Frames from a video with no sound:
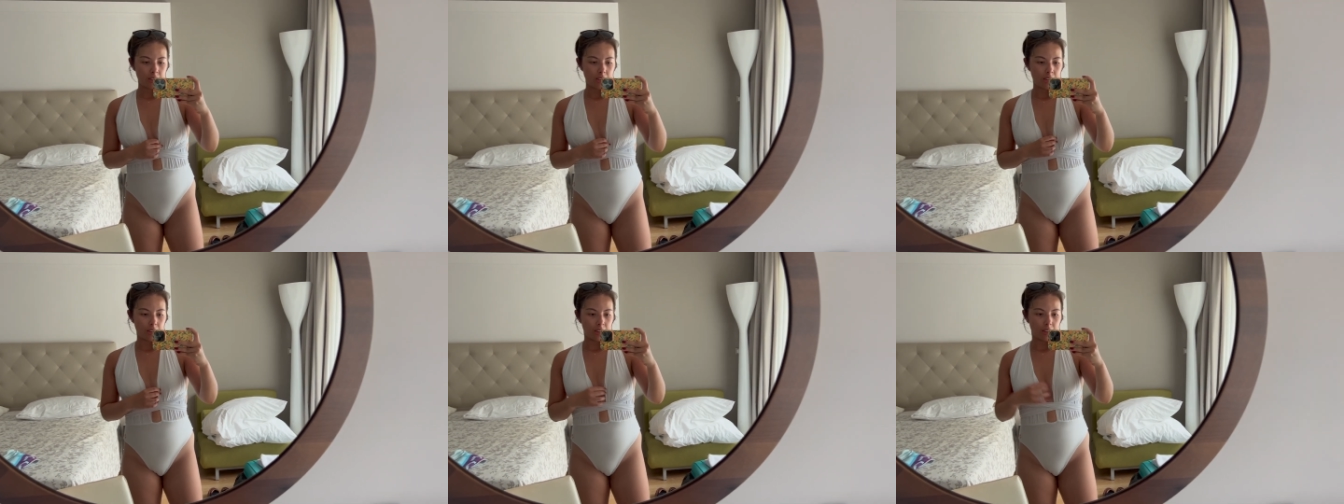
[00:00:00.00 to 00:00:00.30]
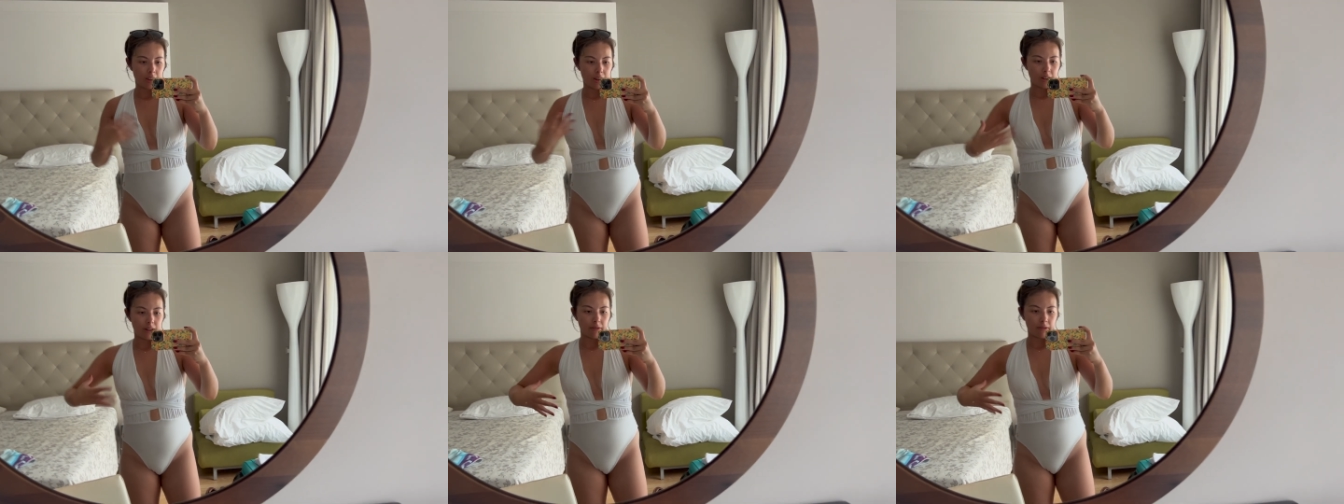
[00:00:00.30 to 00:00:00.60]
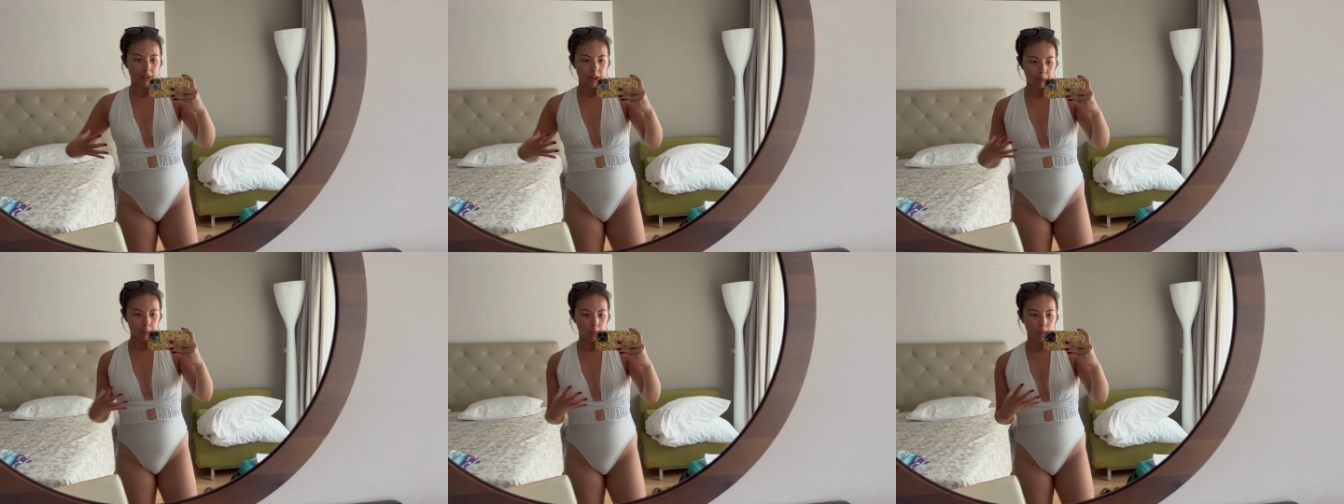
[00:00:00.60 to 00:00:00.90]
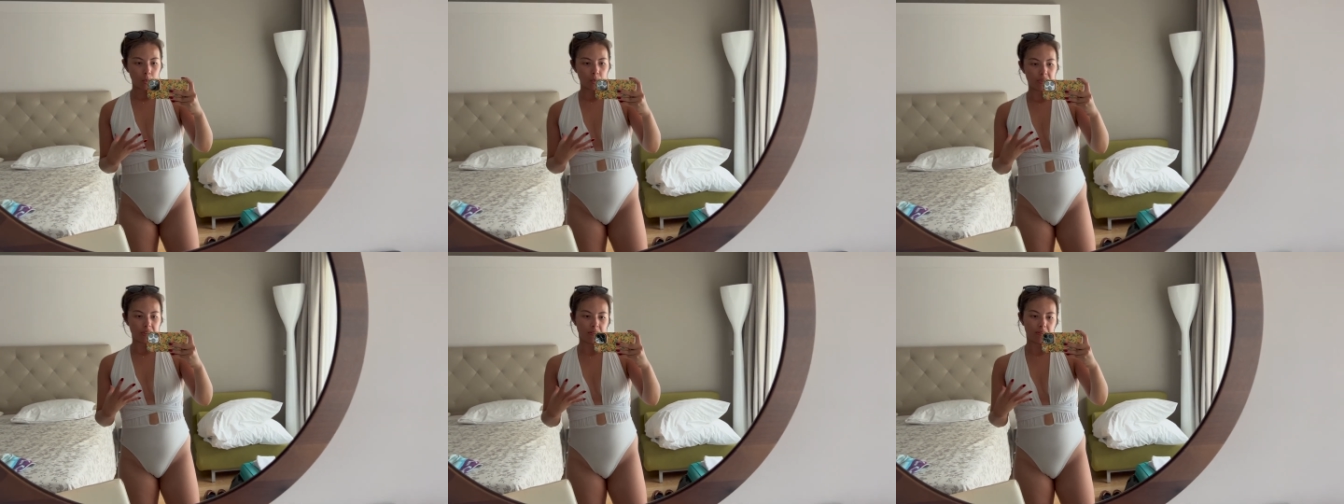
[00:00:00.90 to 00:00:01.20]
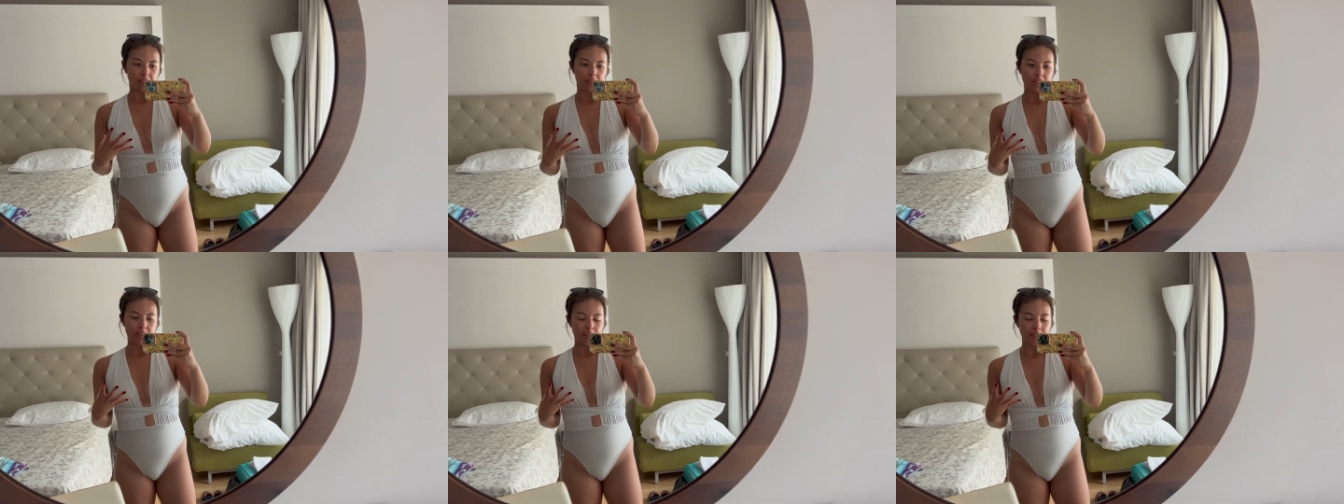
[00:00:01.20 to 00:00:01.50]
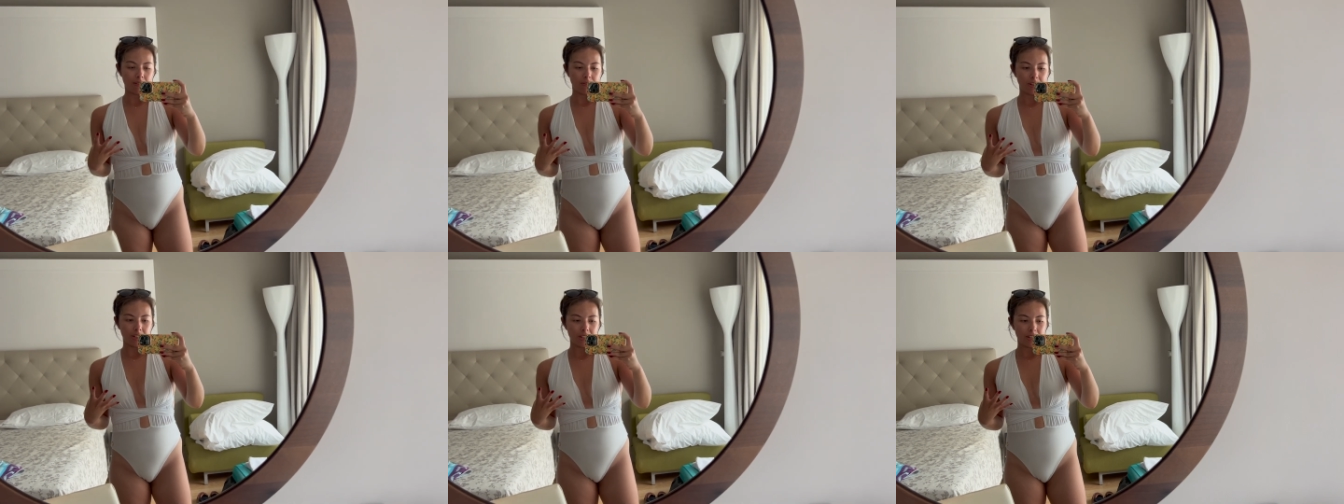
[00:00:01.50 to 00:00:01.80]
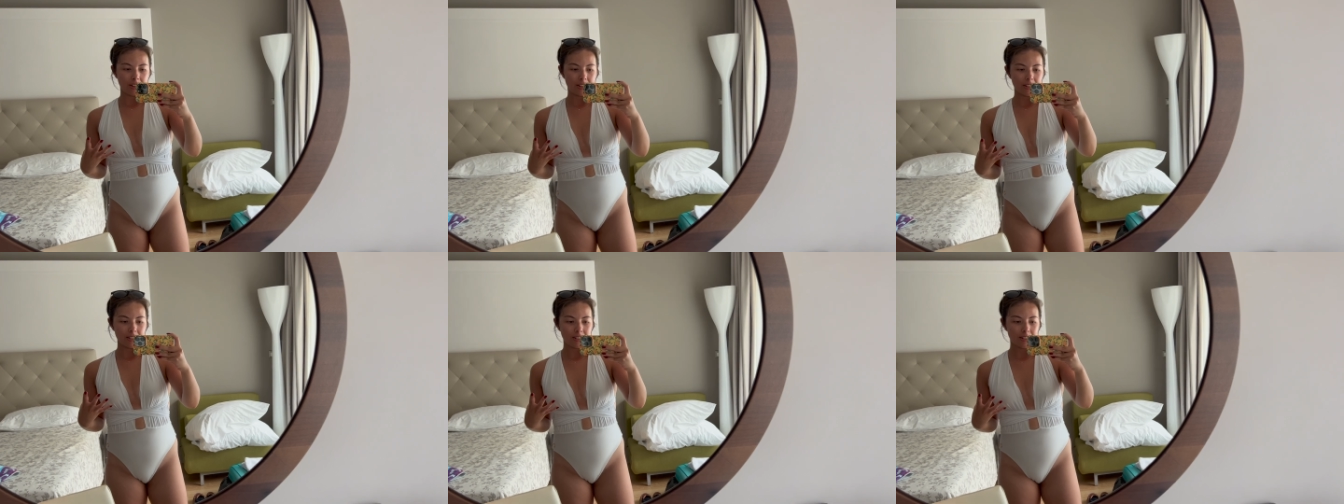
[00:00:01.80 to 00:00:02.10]
it kind of like pulls everything in really
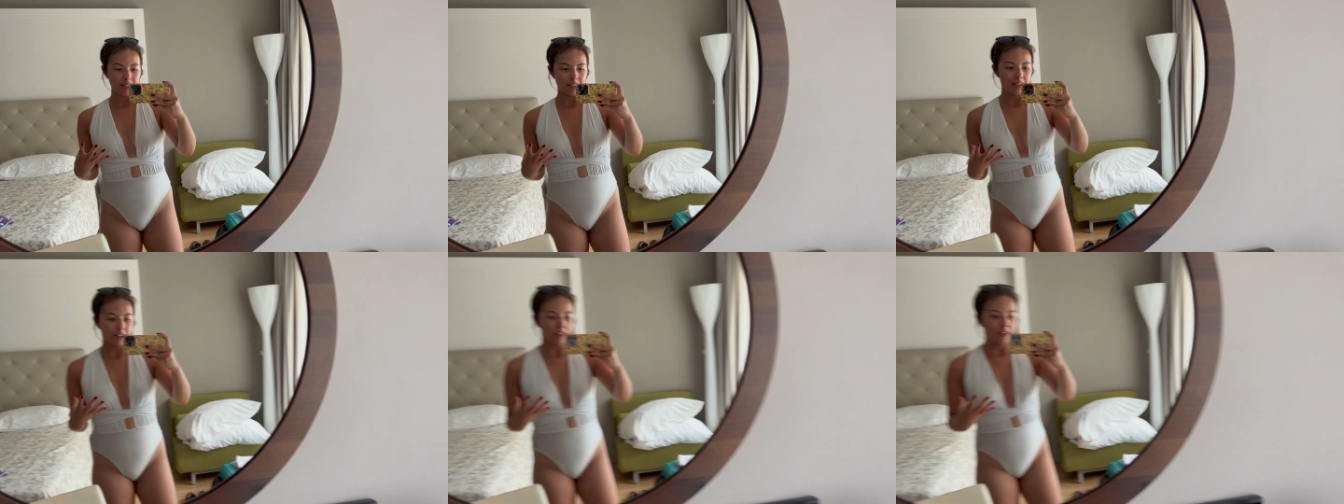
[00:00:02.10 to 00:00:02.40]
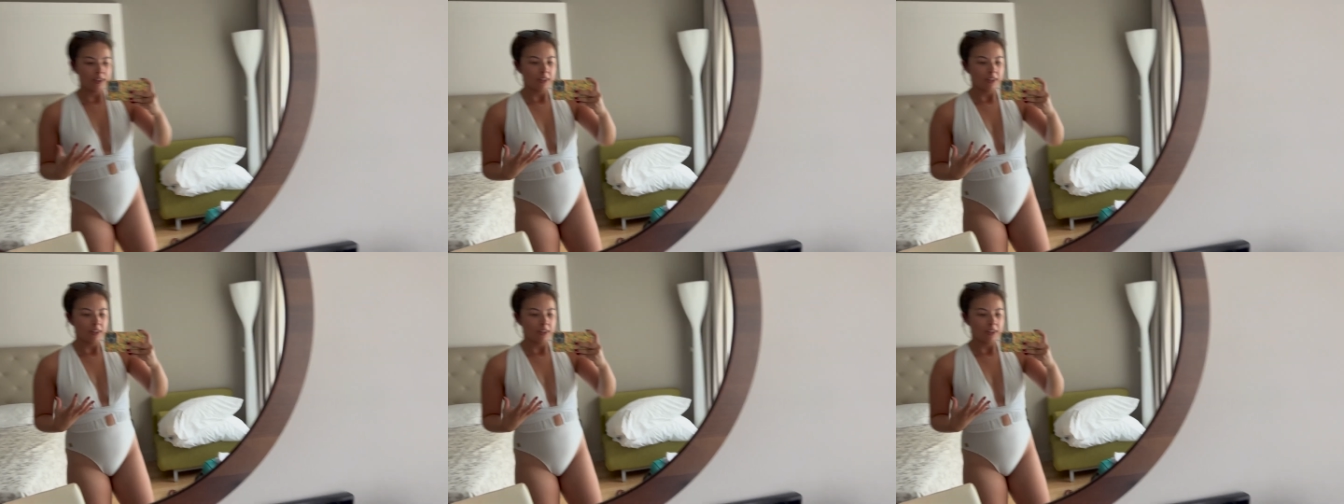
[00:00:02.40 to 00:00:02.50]
nicely.